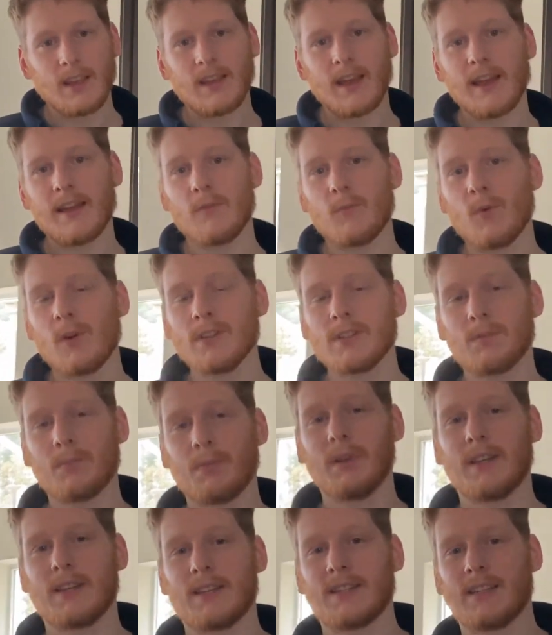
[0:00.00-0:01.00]
I was
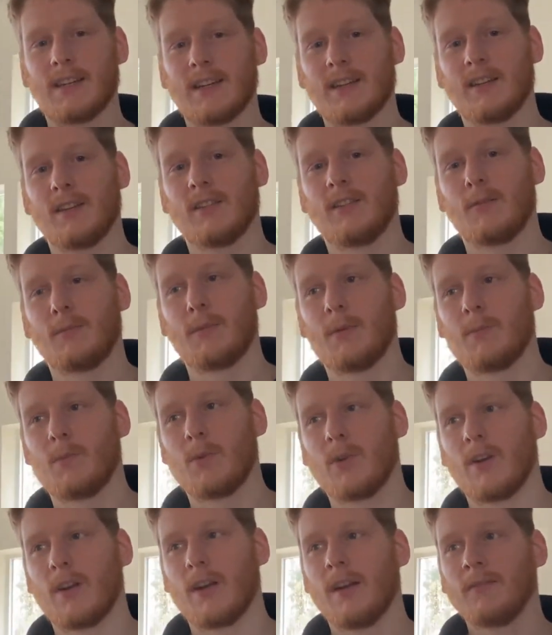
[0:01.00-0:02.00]
playing Stadia a little bit
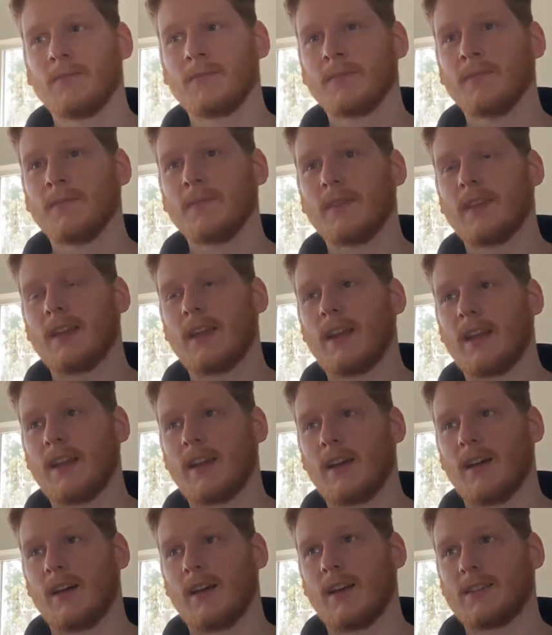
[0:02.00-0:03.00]
more, and
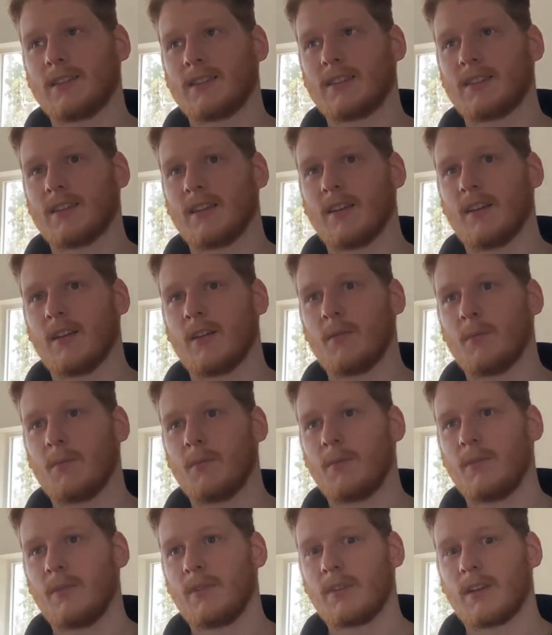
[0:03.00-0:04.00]
I got
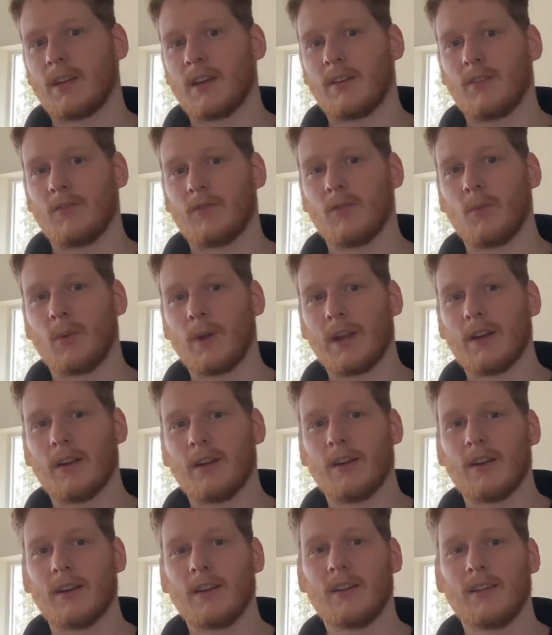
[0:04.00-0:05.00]
some kind of
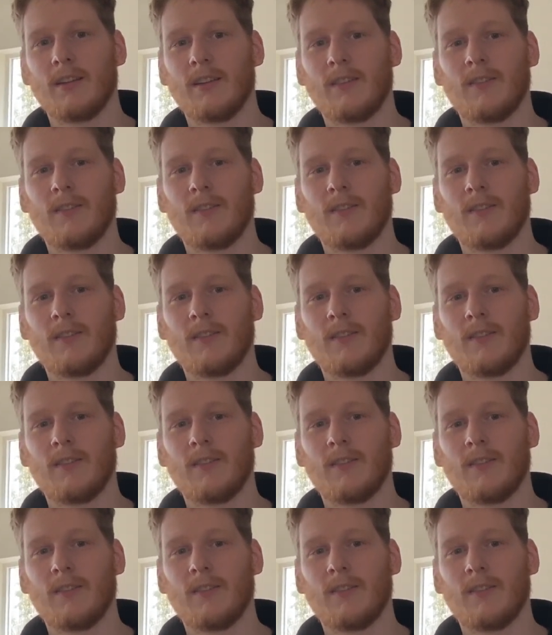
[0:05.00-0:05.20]
weird